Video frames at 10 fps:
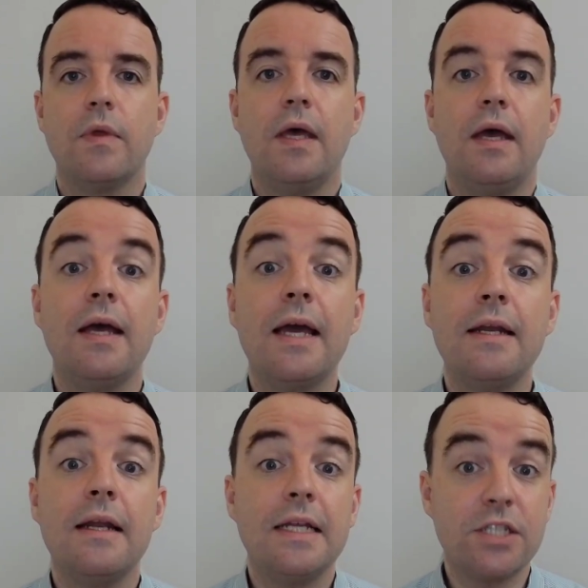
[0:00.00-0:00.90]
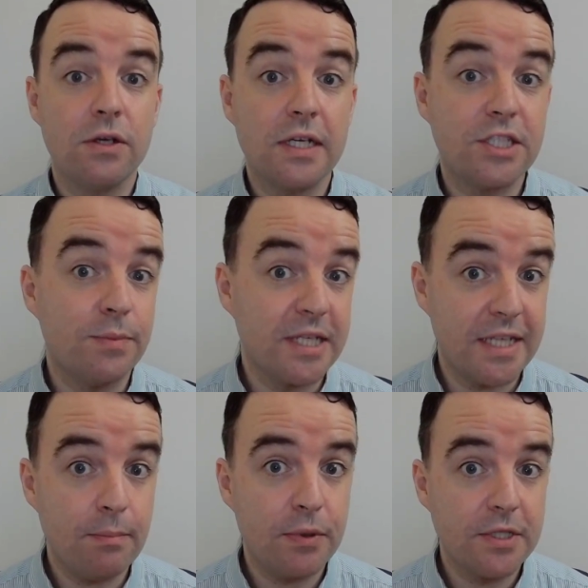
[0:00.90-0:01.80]
Again, let's look at some
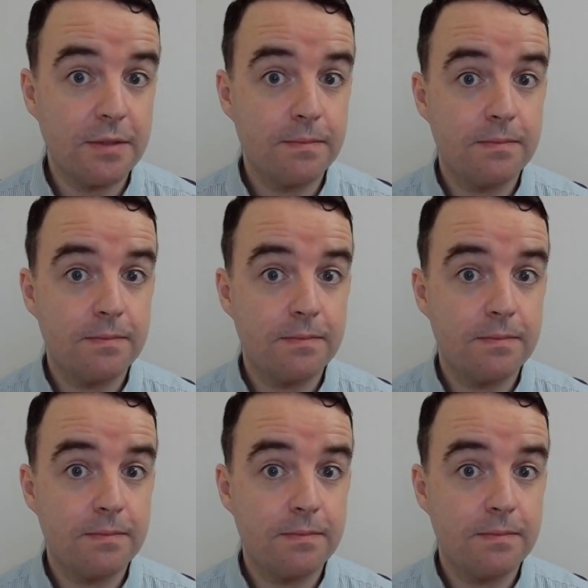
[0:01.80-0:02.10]
examples.